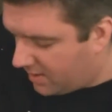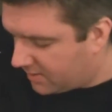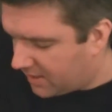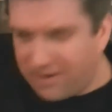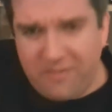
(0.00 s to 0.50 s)

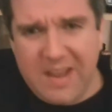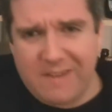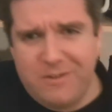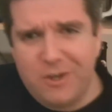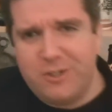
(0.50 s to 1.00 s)
So I don't think
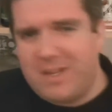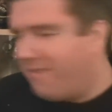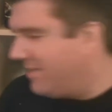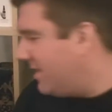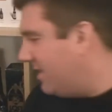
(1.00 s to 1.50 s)
I've touched it
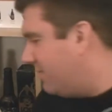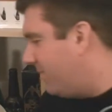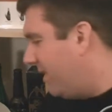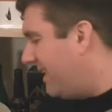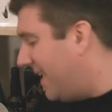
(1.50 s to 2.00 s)
ever since,
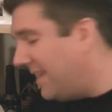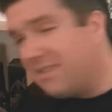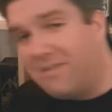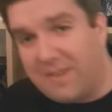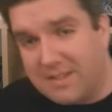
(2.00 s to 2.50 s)
but it's
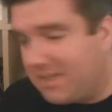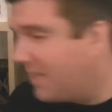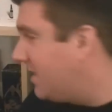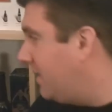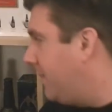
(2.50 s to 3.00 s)
a
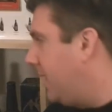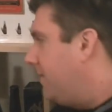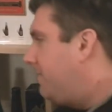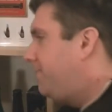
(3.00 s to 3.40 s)
fantastic beer.